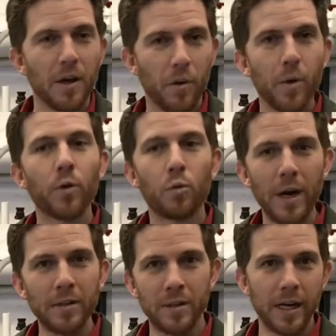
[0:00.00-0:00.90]
We would
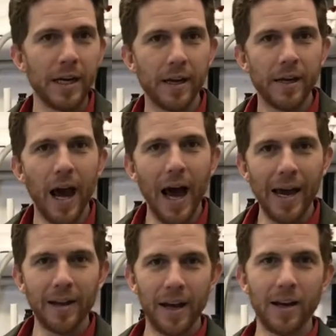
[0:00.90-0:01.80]
rinse any of the
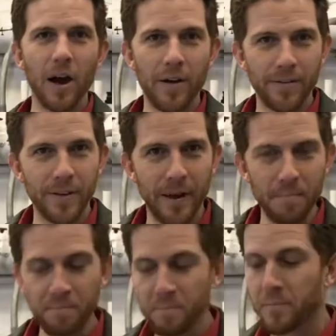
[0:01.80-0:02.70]
iodine off of them,